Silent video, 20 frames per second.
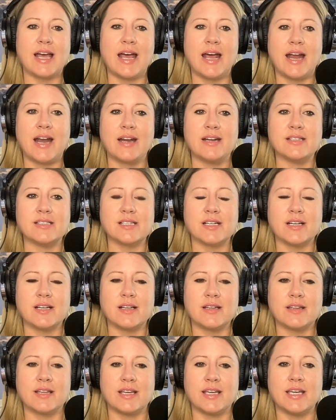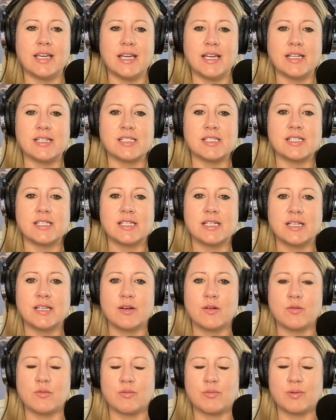and the heat
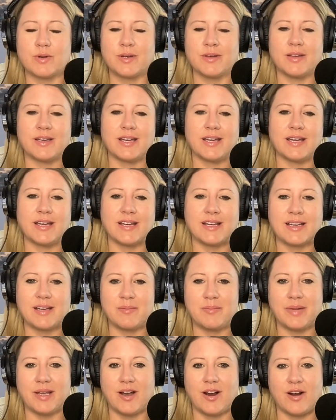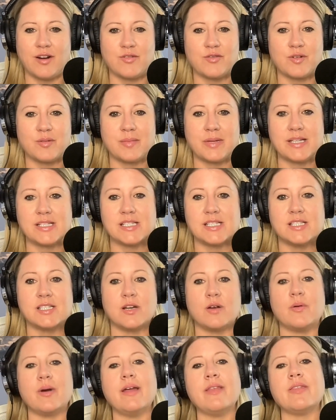really can be hard for me to
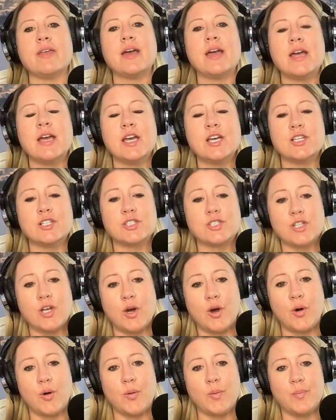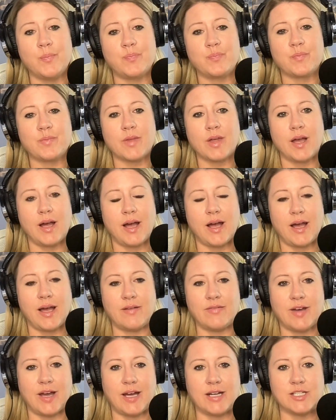deal with. So
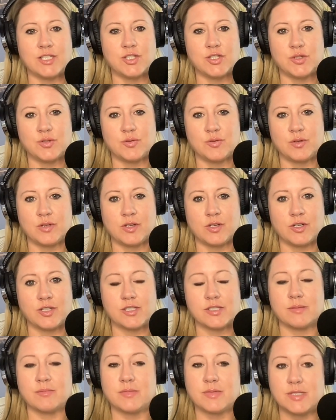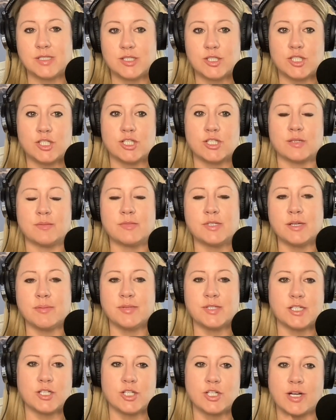I've had to learn some
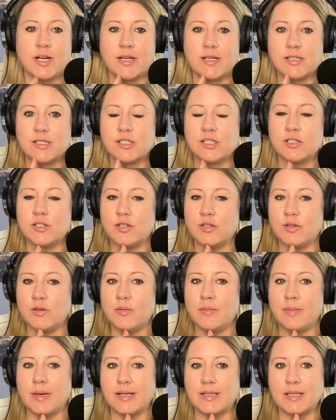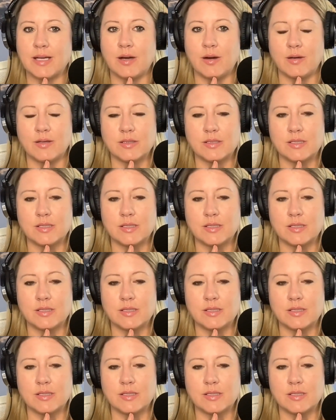tips and tricks to make that